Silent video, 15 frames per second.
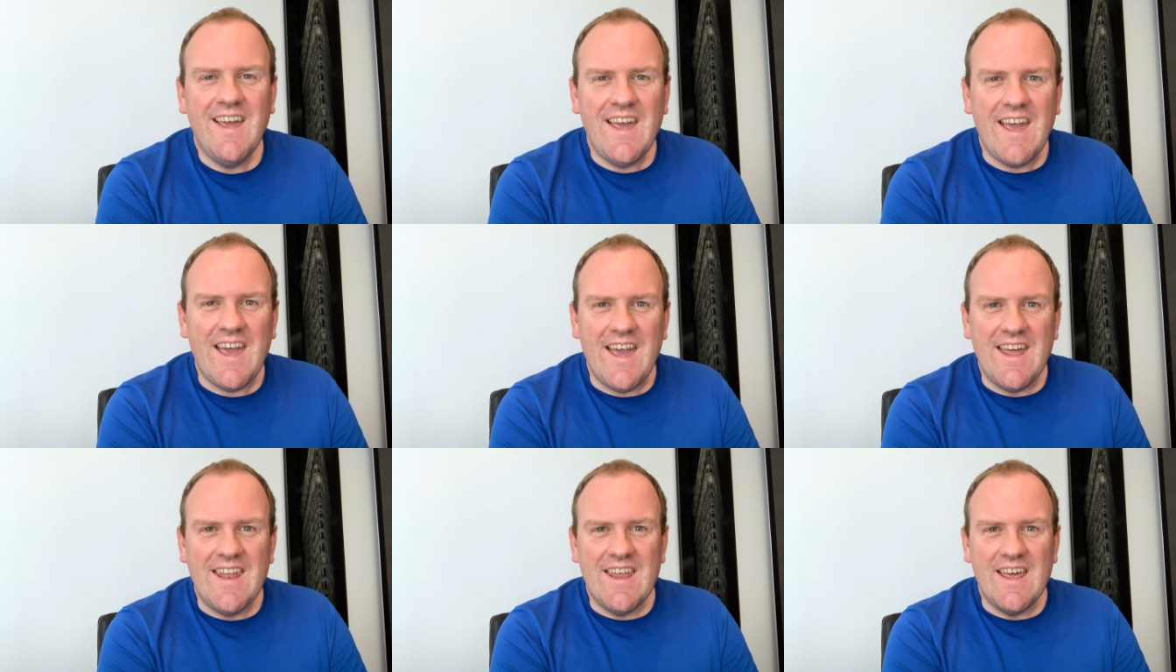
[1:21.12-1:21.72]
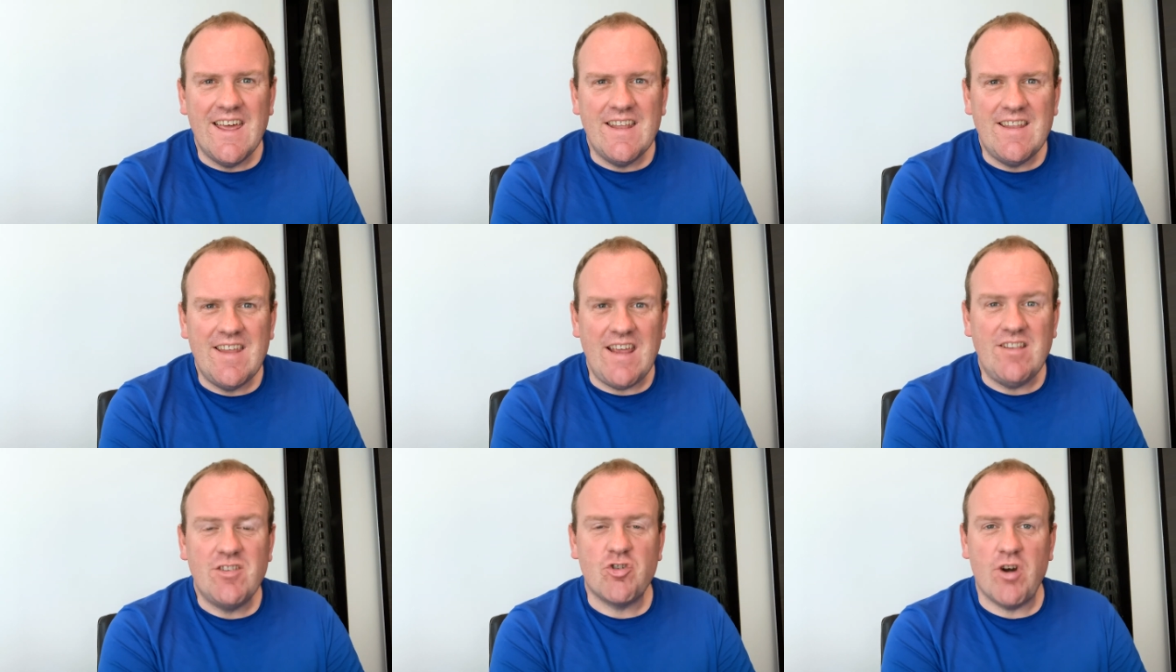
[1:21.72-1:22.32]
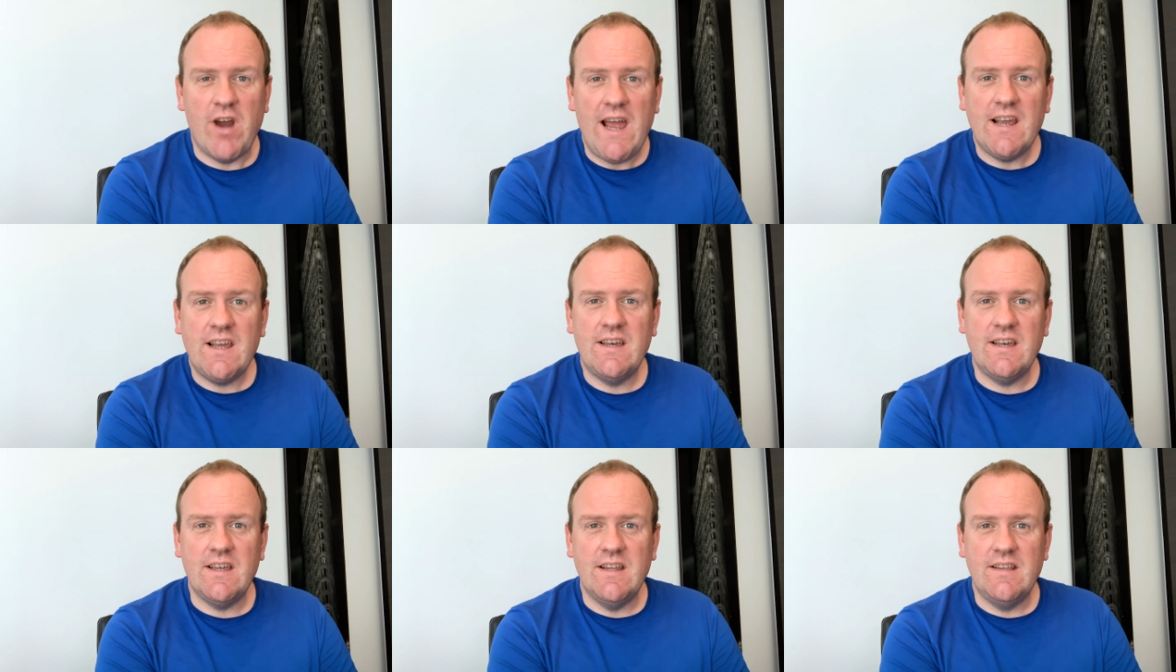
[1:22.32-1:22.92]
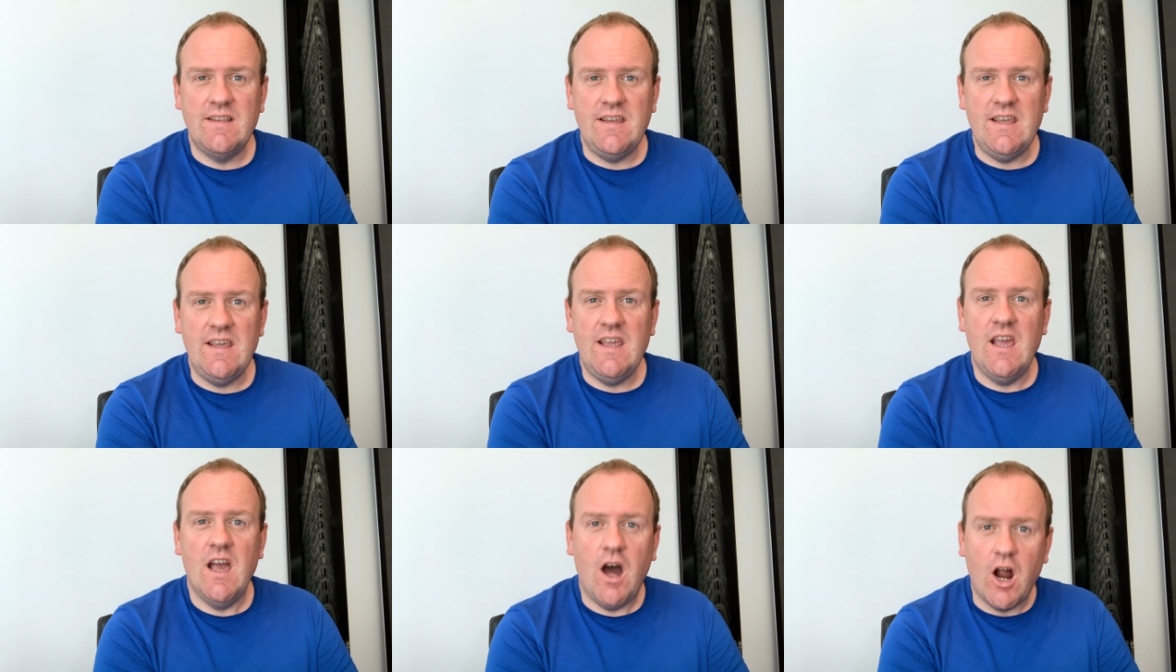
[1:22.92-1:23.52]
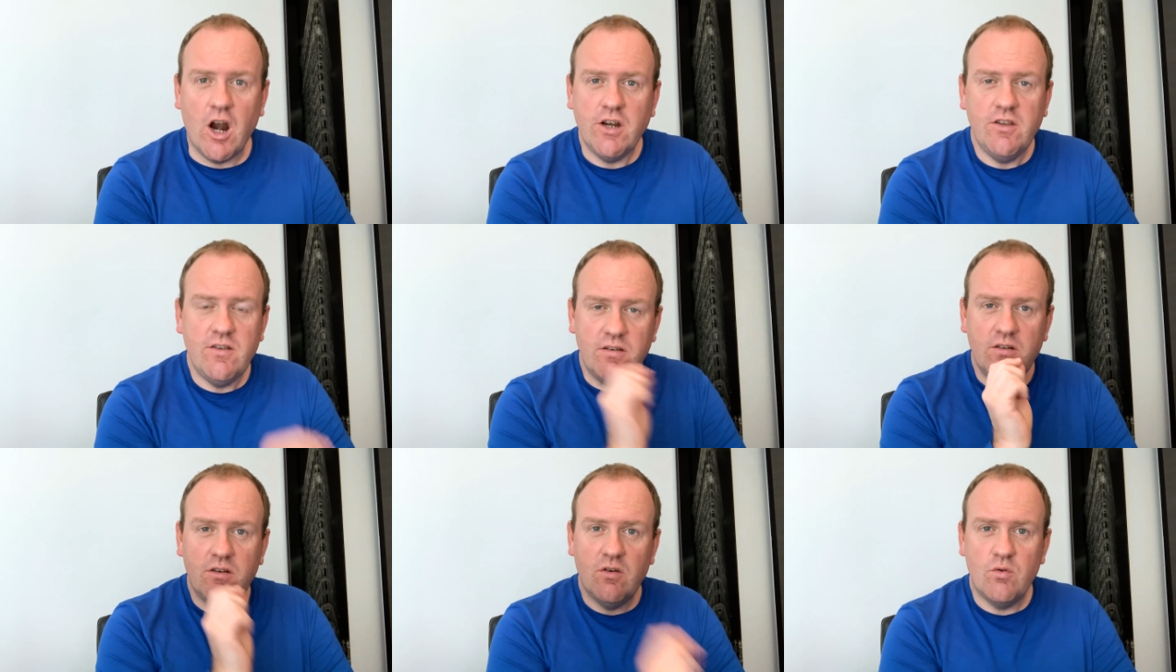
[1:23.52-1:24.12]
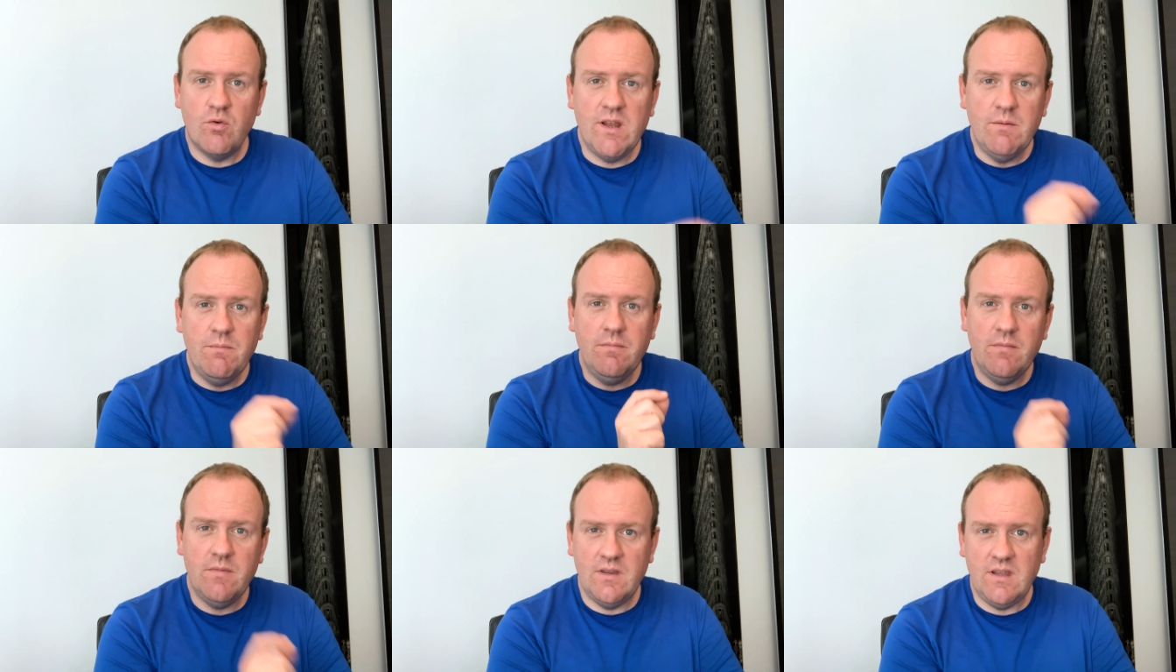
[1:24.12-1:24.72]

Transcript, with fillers: and uh, they track uh, the heart rhythm,